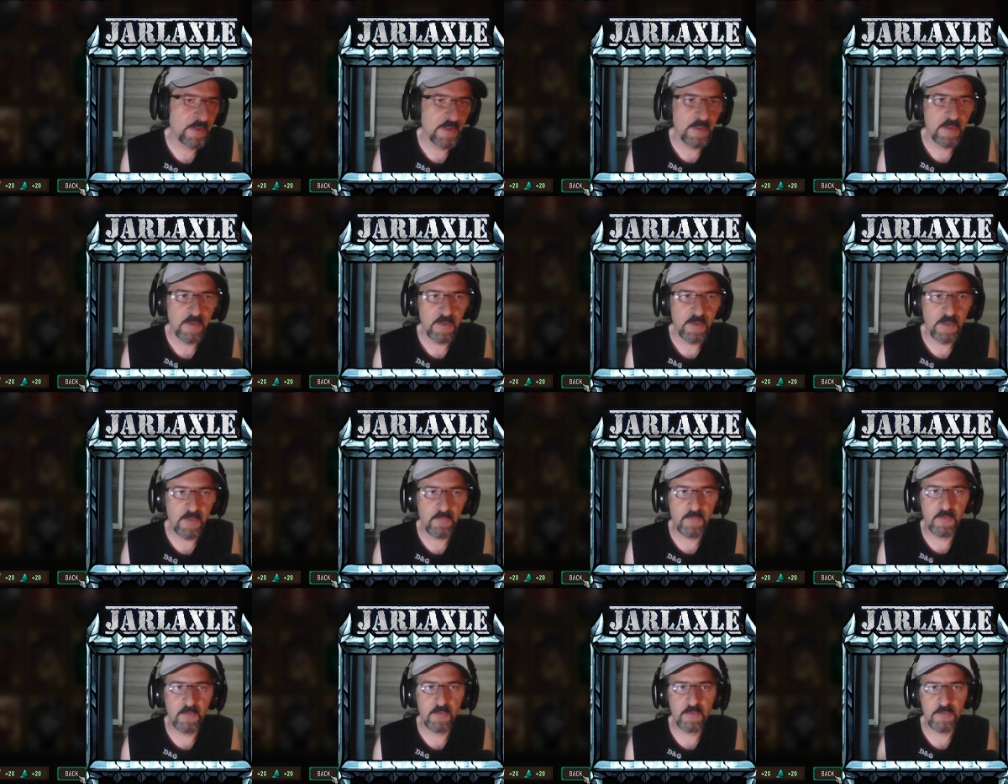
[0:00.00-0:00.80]
If
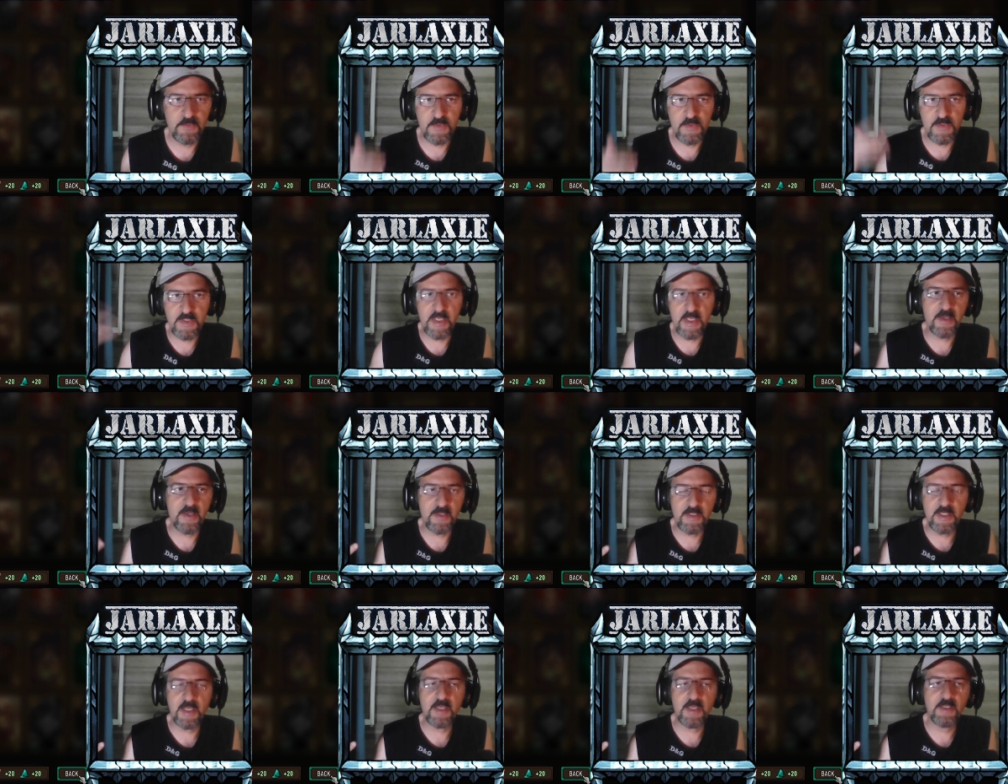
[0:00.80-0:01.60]
you use
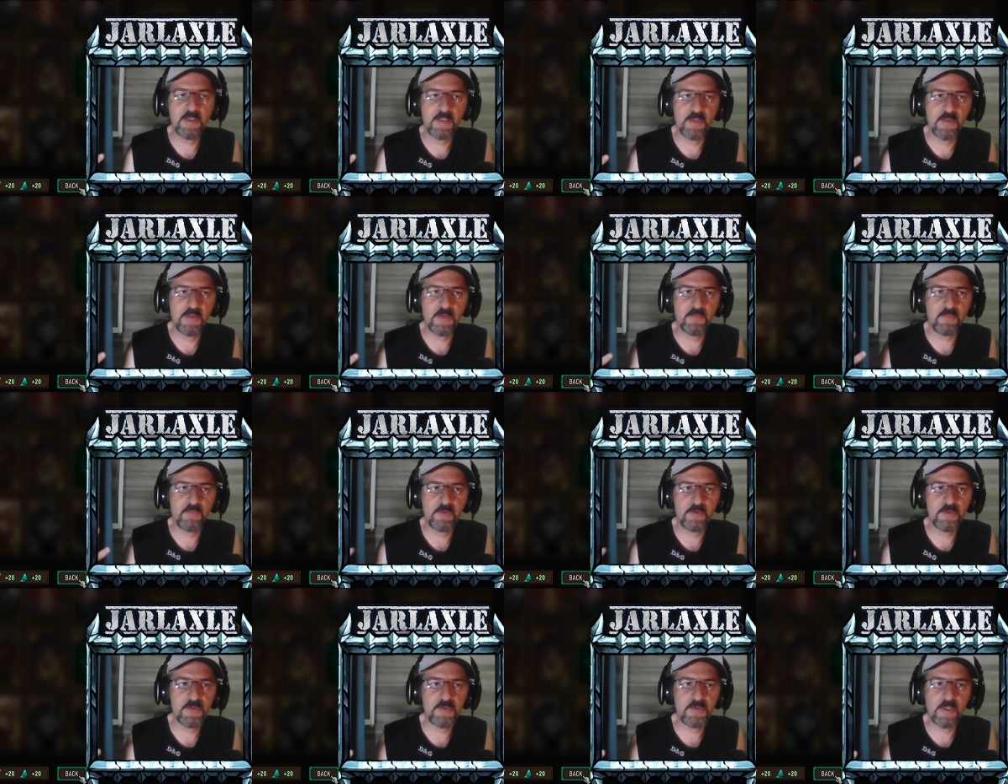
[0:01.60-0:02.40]
Gankane in the
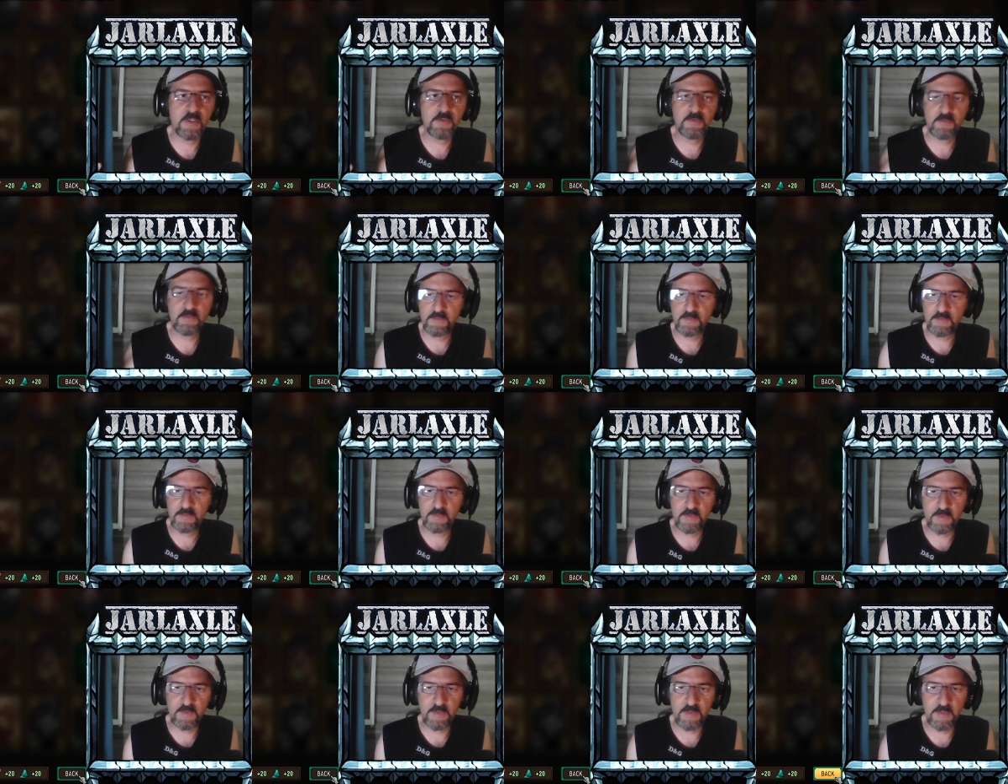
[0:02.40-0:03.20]
first round,
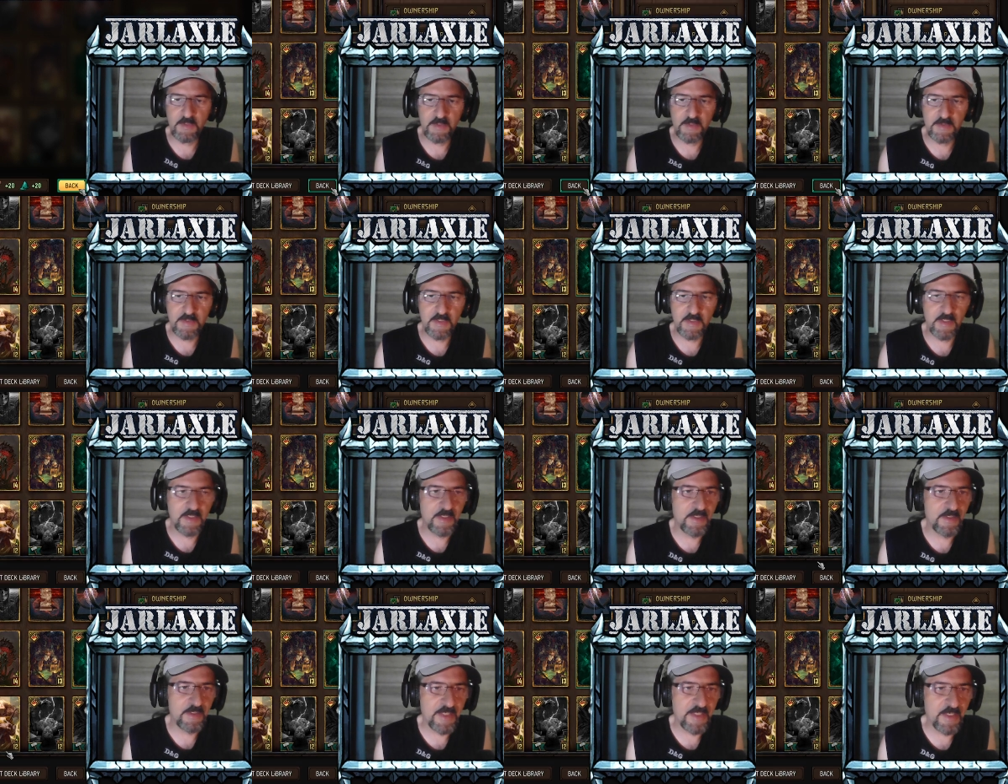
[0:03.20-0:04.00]
and
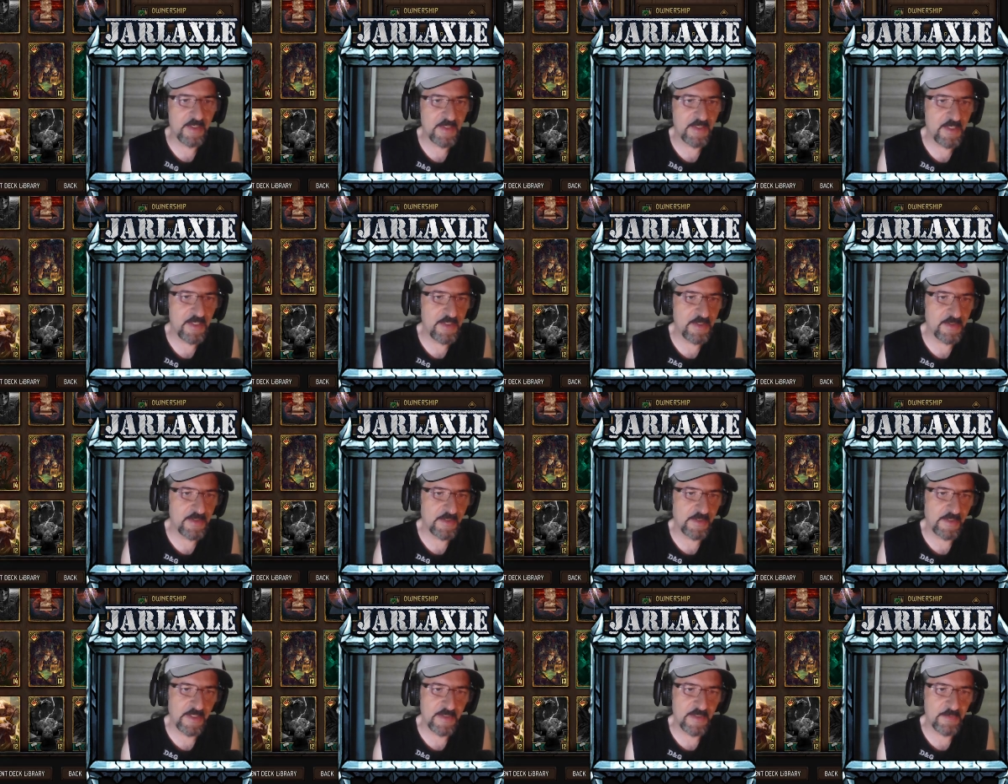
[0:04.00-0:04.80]
Gankane
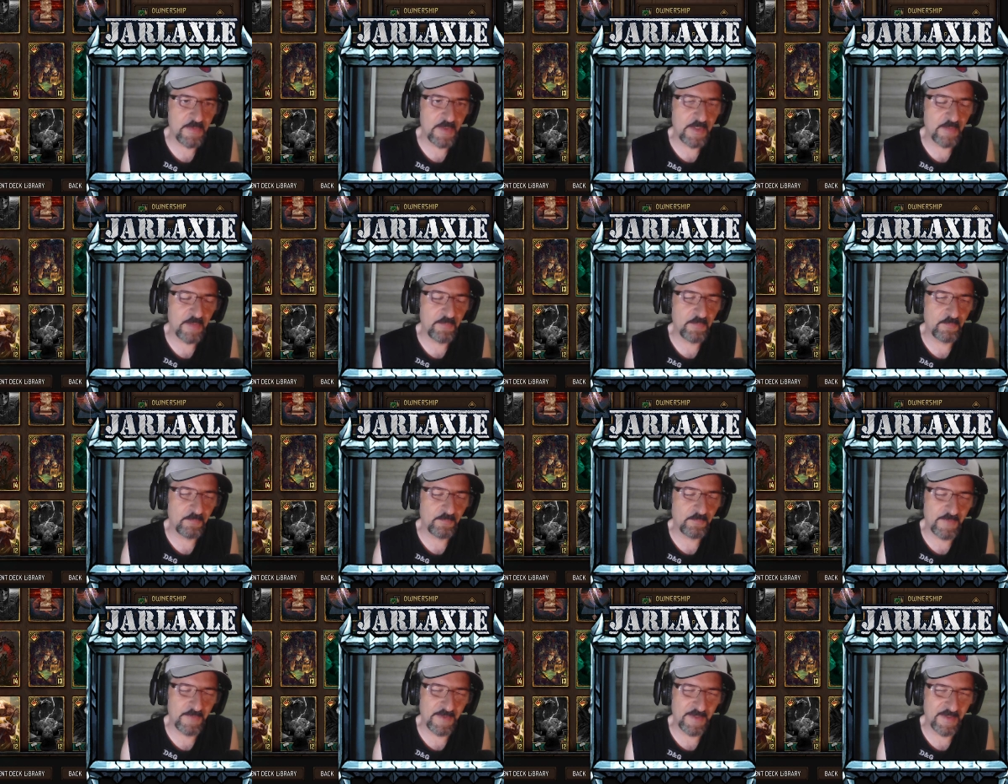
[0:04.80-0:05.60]
has become
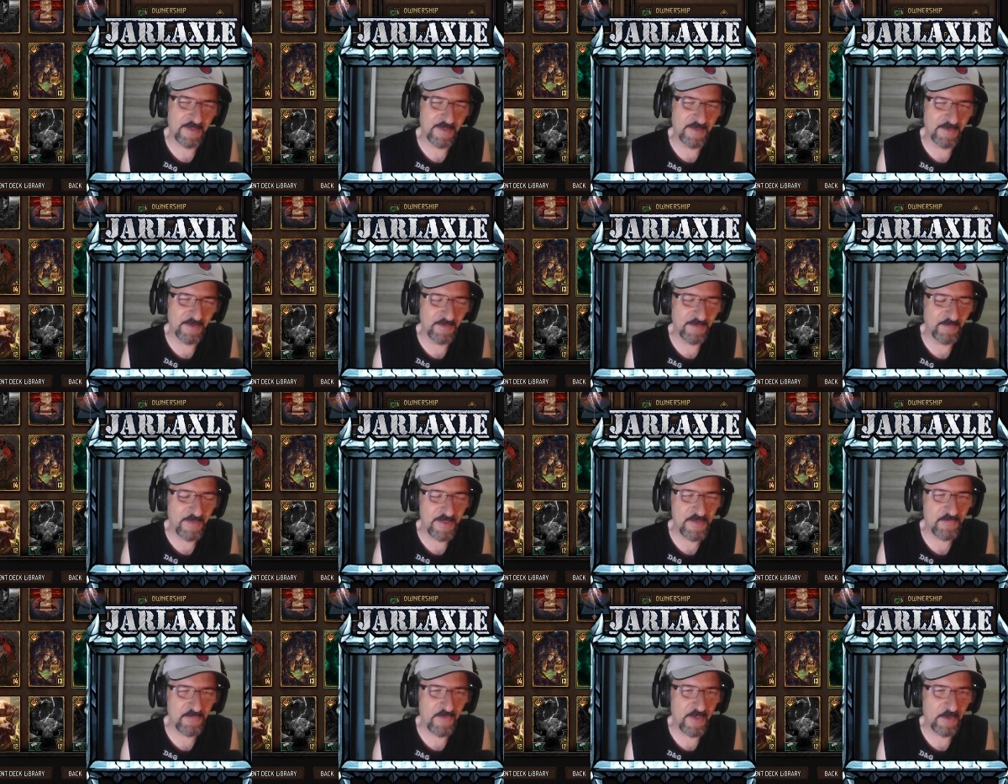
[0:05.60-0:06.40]
much
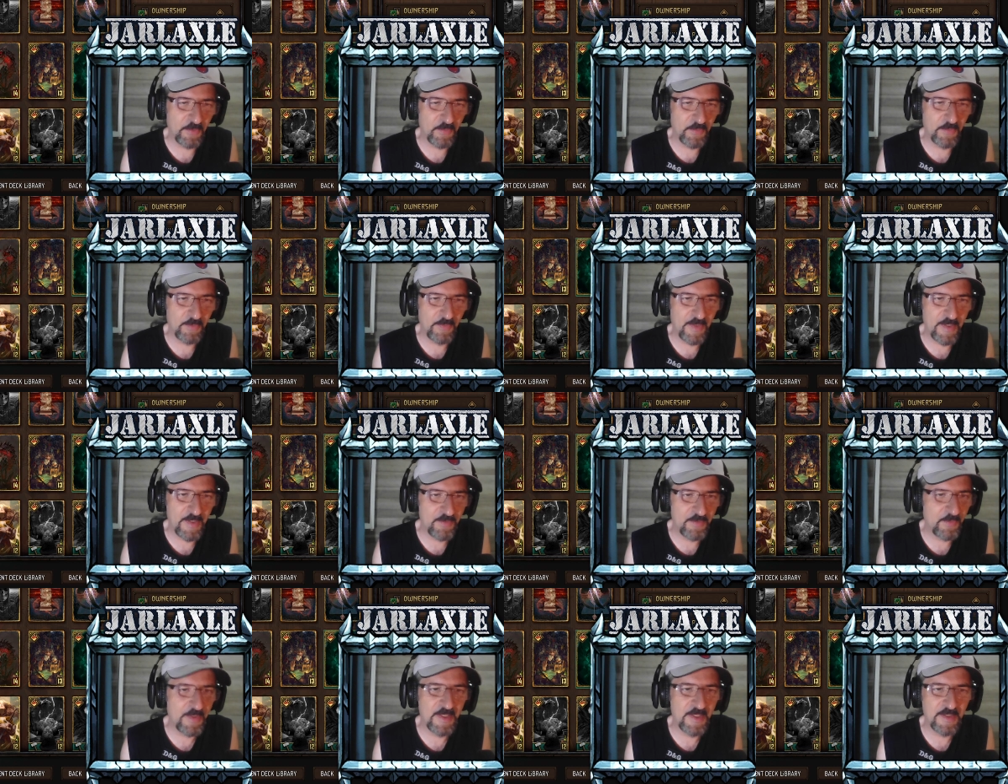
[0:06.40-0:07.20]
valuable, by the
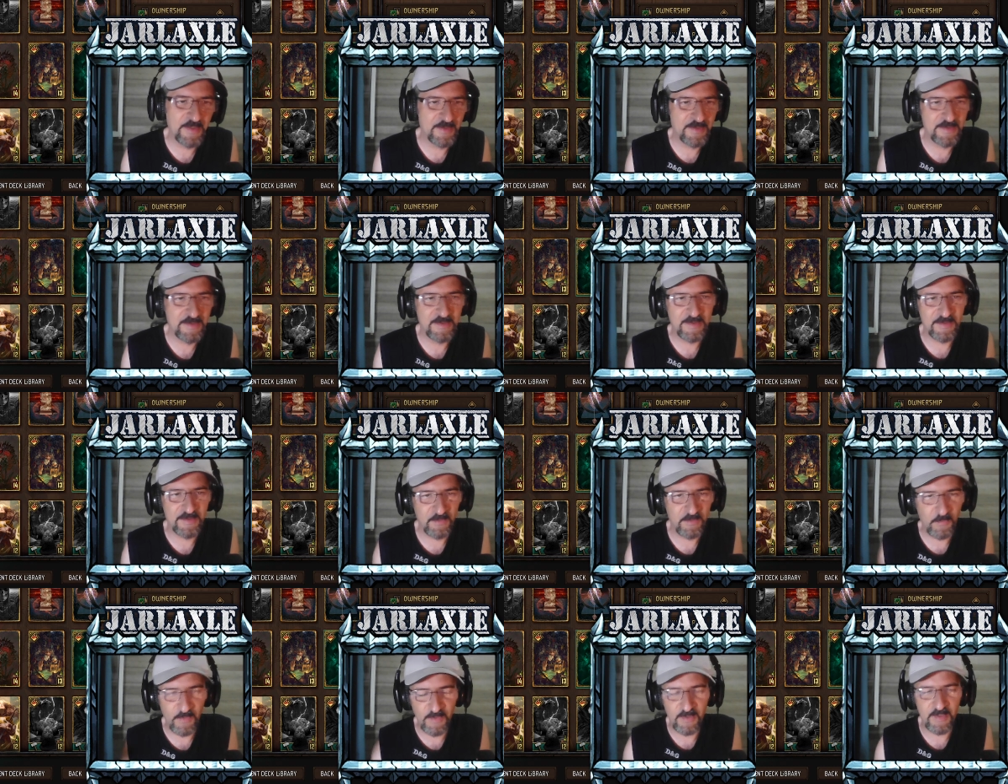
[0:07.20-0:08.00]
way,
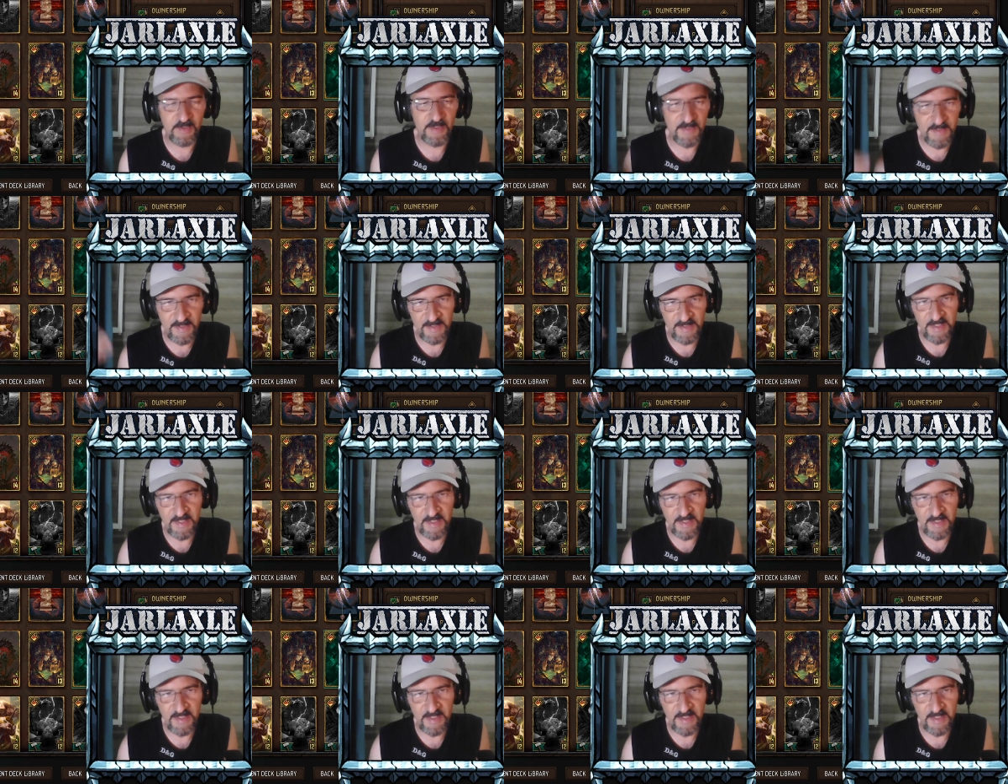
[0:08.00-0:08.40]
with this